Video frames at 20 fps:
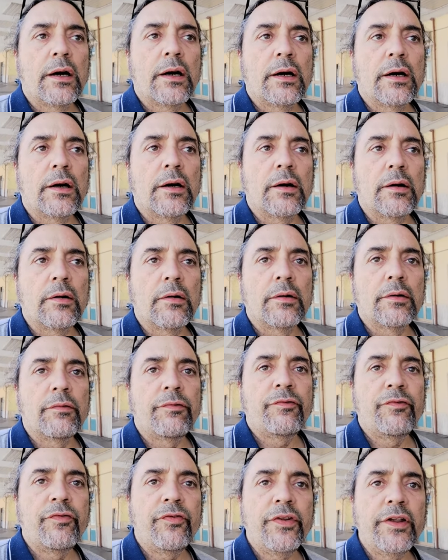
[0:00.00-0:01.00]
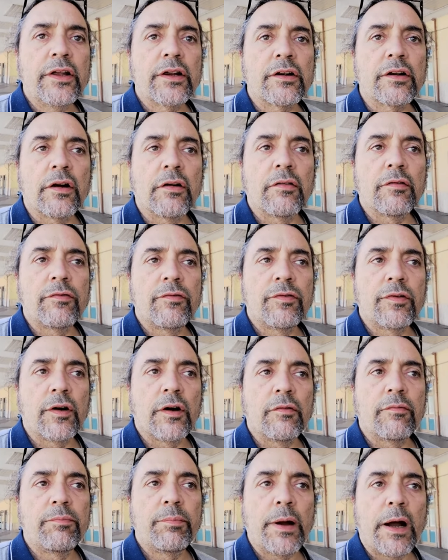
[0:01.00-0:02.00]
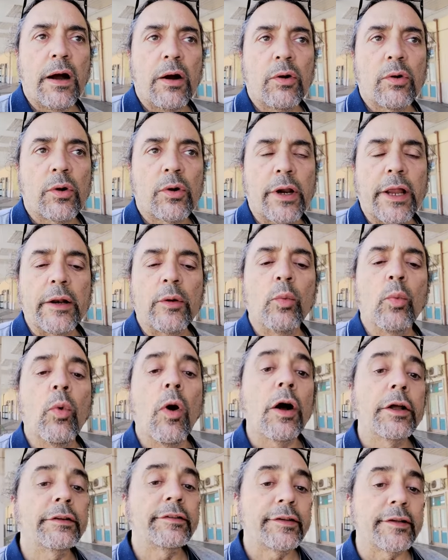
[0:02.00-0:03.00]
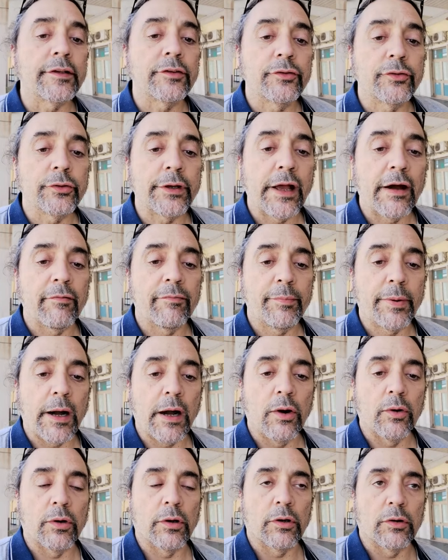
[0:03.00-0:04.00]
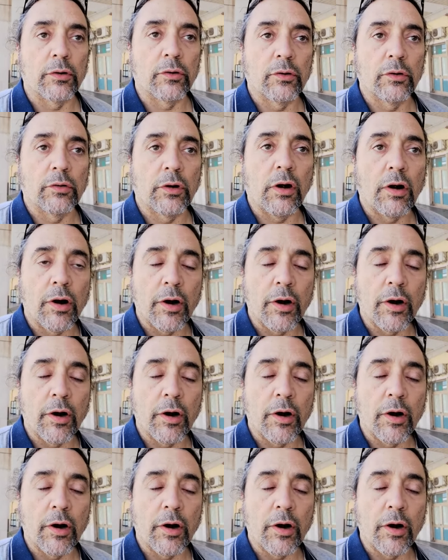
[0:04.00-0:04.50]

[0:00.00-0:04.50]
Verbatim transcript: uh, fear of, of power and wanting to have power or